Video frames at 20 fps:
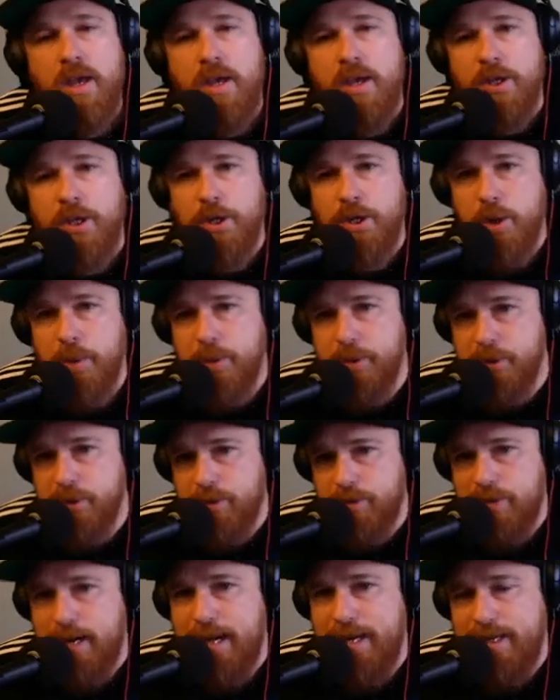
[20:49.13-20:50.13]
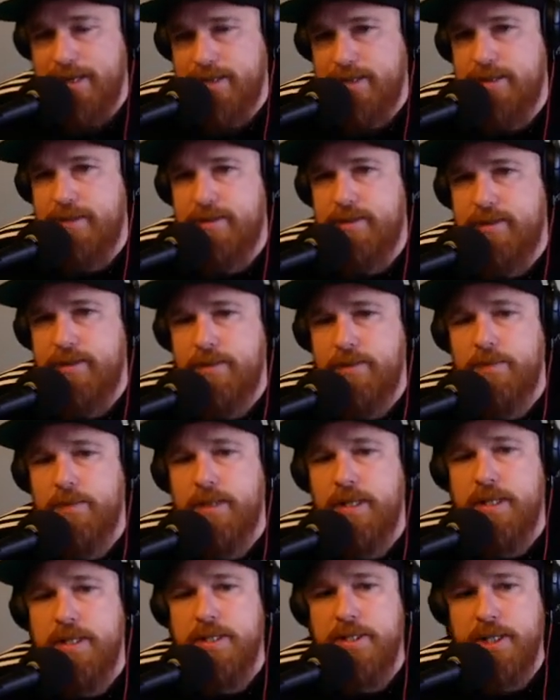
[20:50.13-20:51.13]
You know, when you're riding it
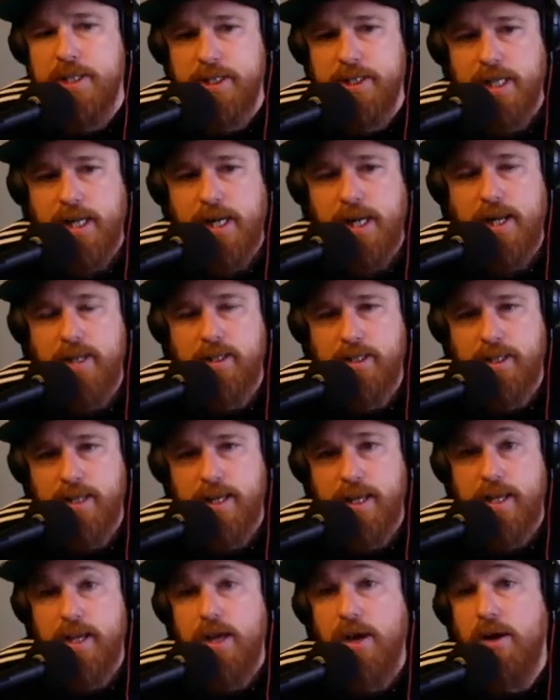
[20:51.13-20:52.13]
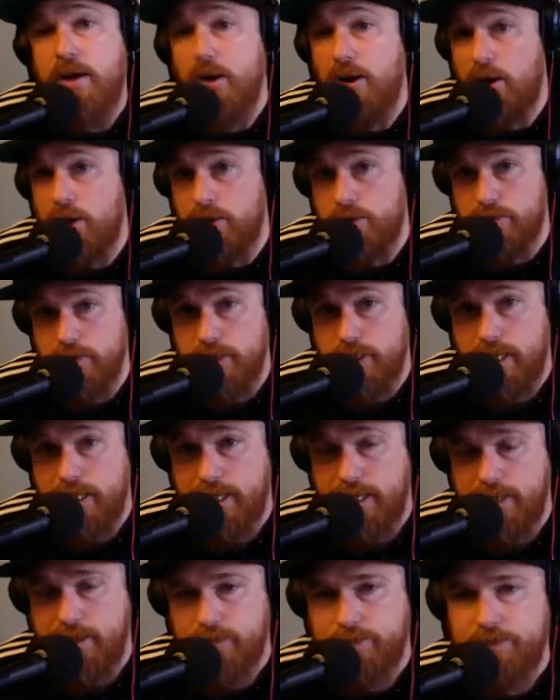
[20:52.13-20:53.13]
during the holiday
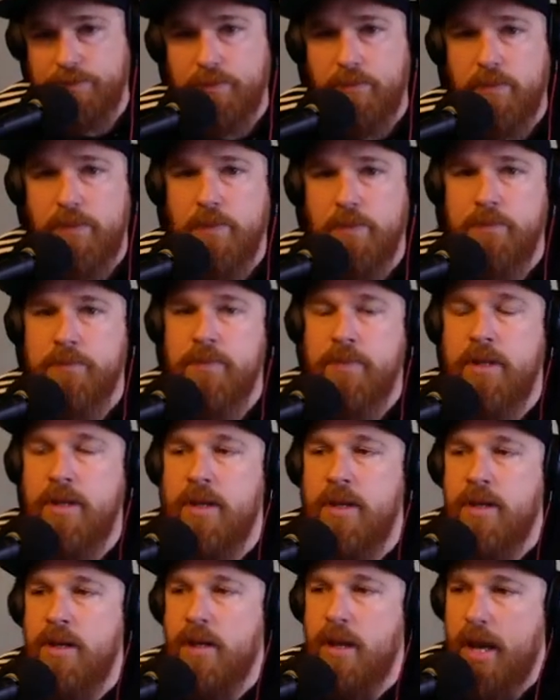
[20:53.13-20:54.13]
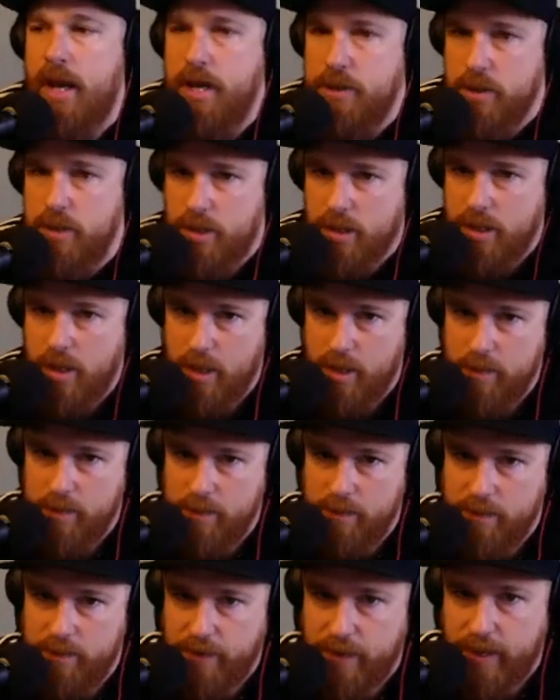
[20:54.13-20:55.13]
overlay, and you
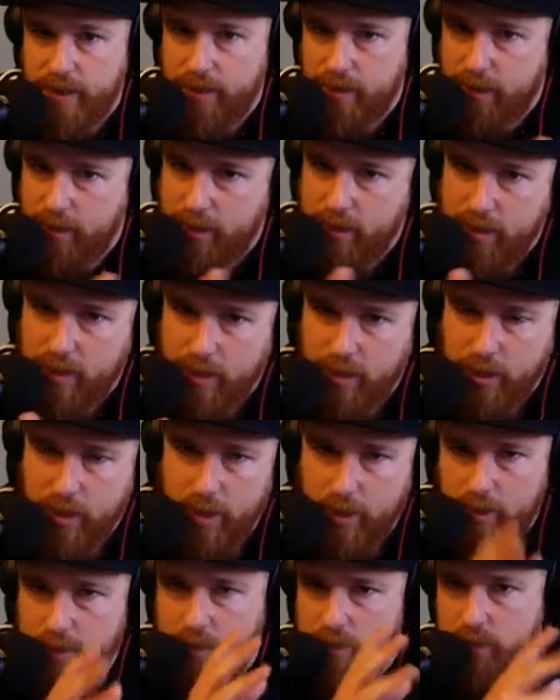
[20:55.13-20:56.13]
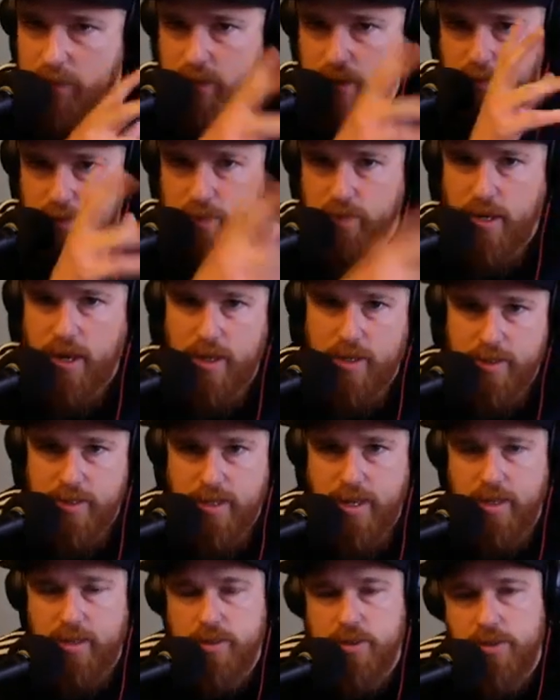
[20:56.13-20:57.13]
come finally, you've gone
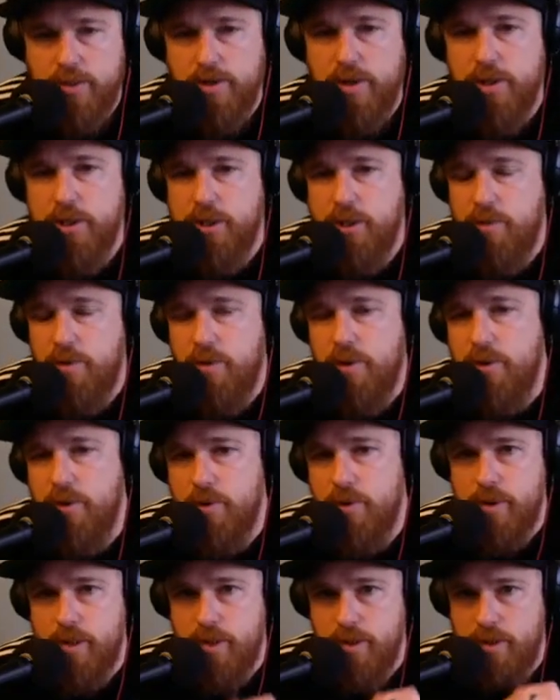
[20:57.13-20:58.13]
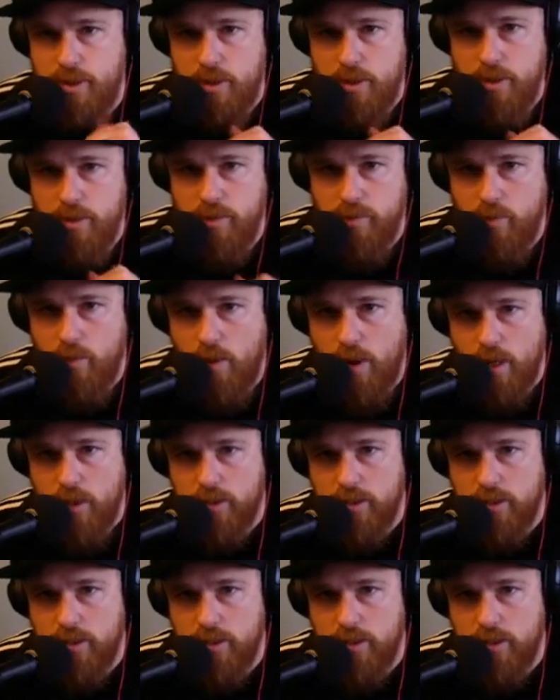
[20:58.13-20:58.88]
down the stretching room and you've walked